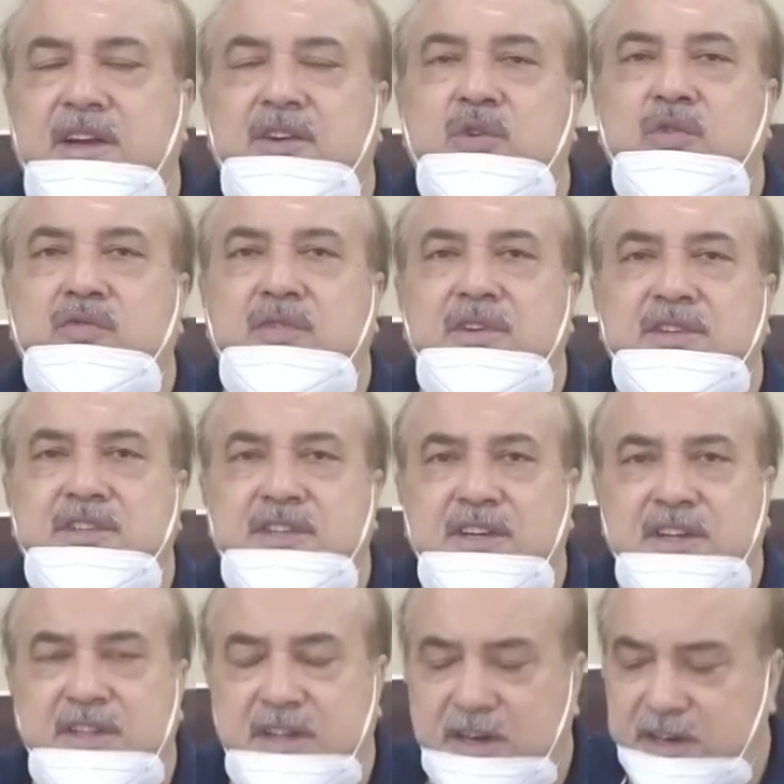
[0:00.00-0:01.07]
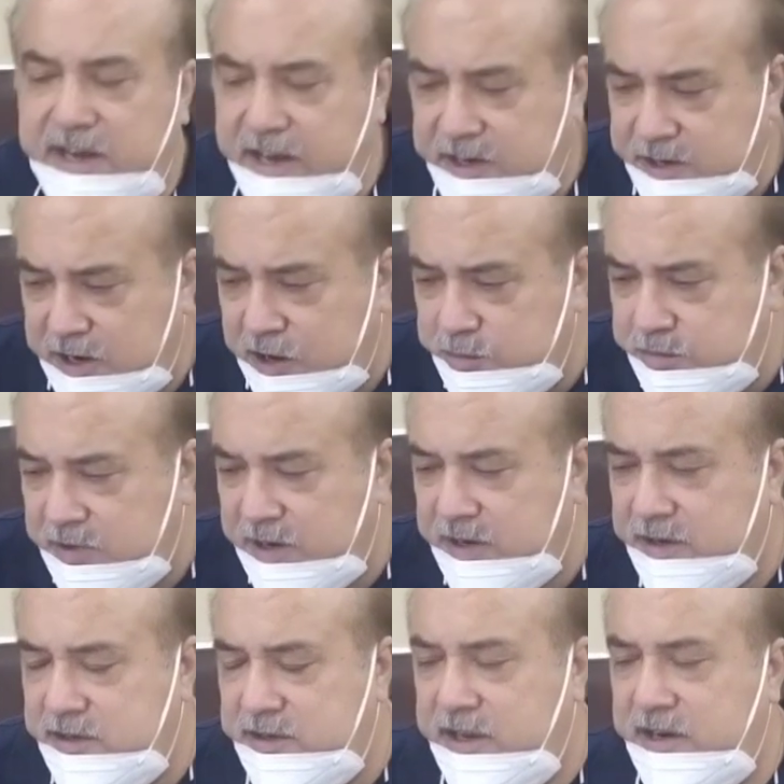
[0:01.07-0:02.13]
then you will see the diagram,
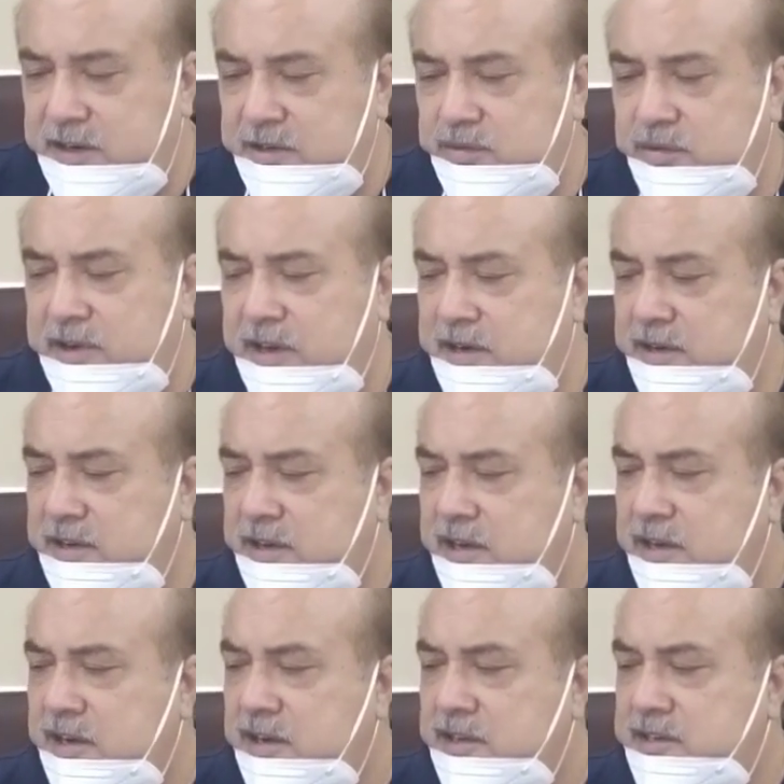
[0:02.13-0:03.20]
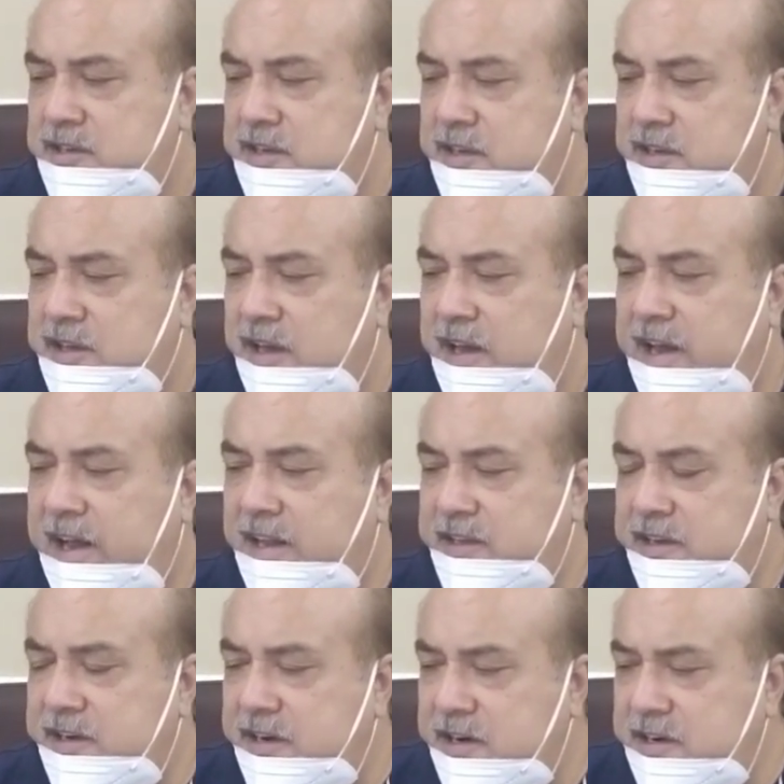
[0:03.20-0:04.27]
and then you can see the
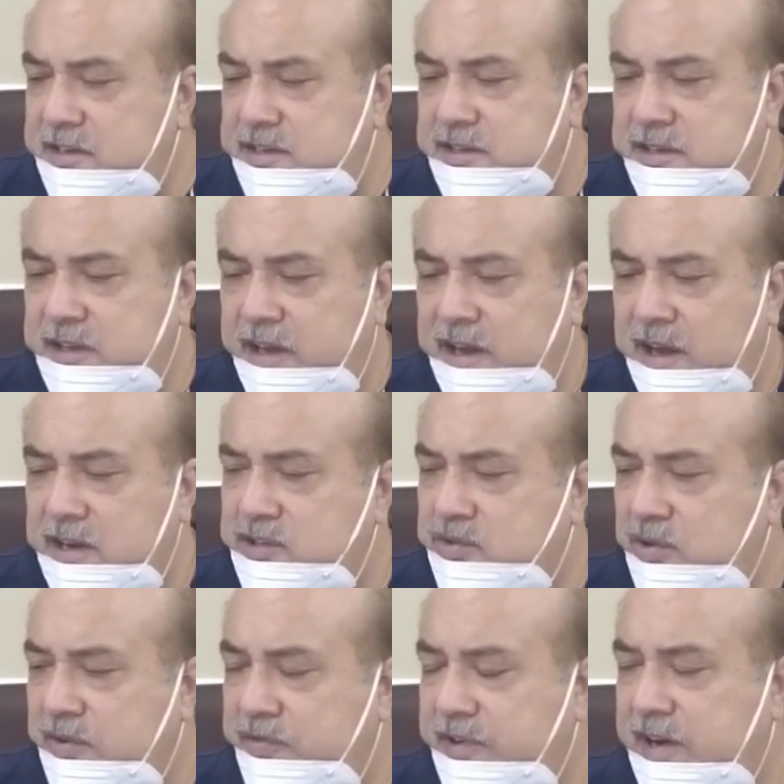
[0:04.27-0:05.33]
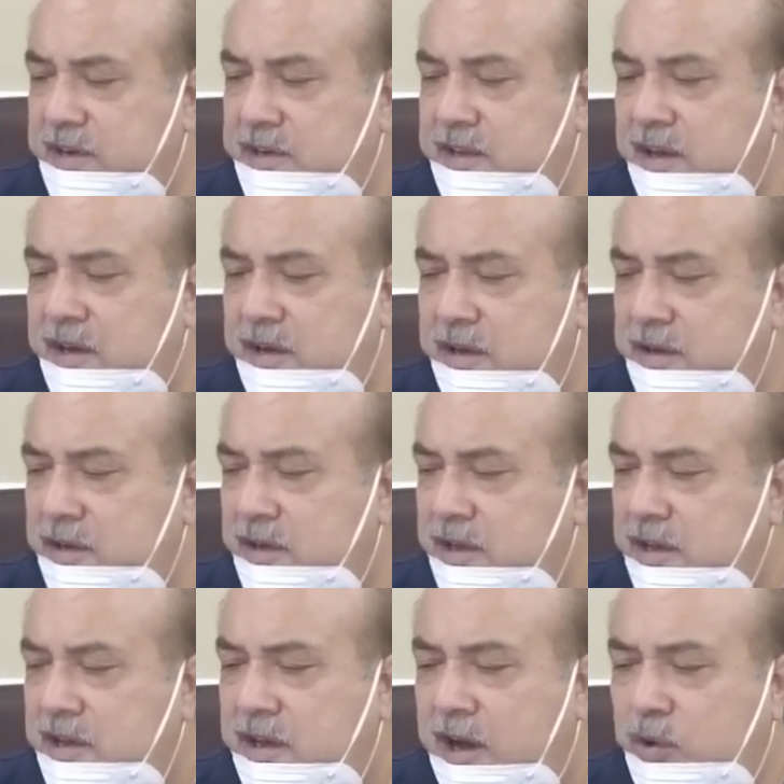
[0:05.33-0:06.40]
health needs. They also affect the
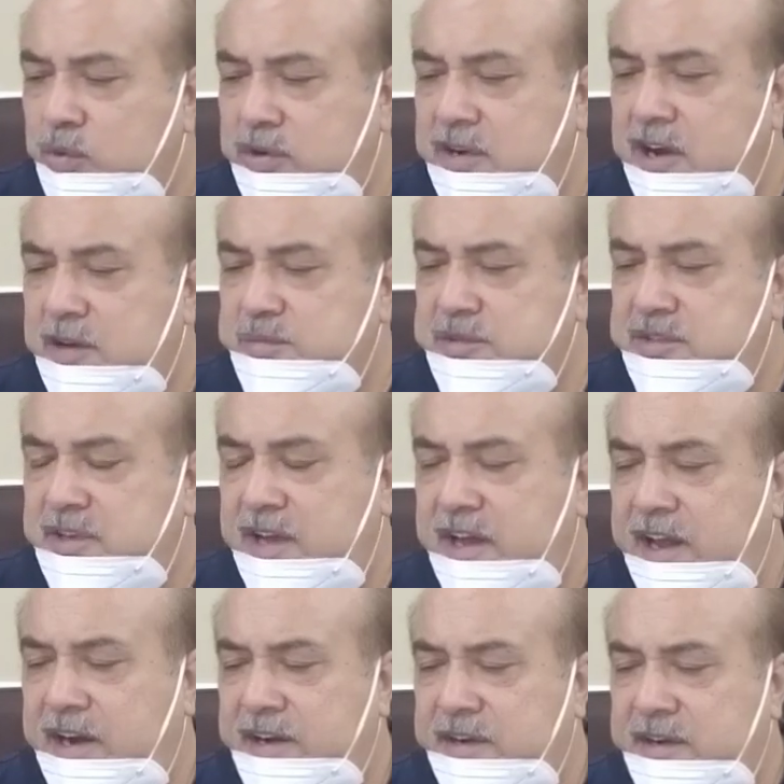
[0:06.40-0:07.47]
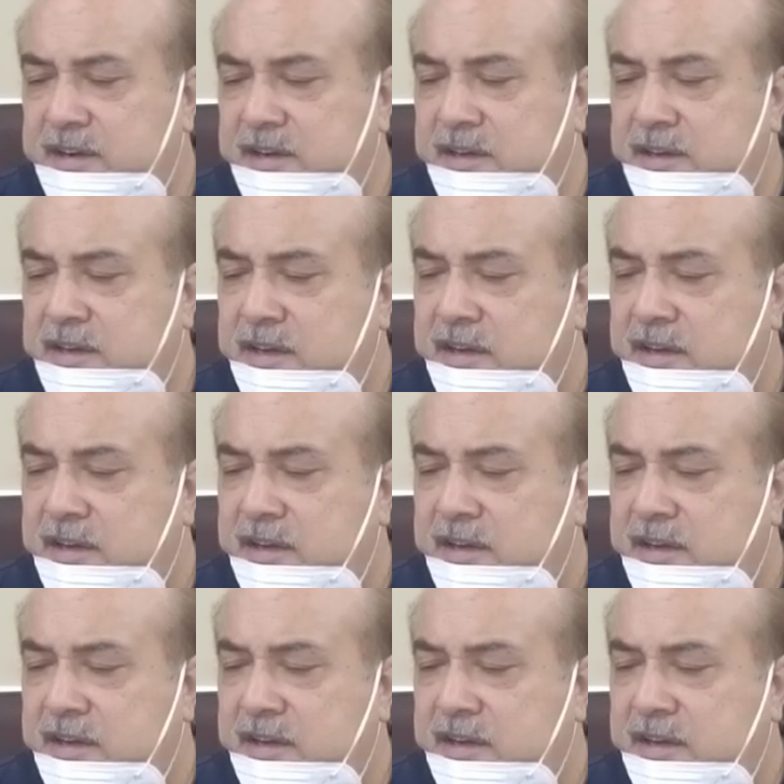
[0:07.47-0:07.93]
outcomes, and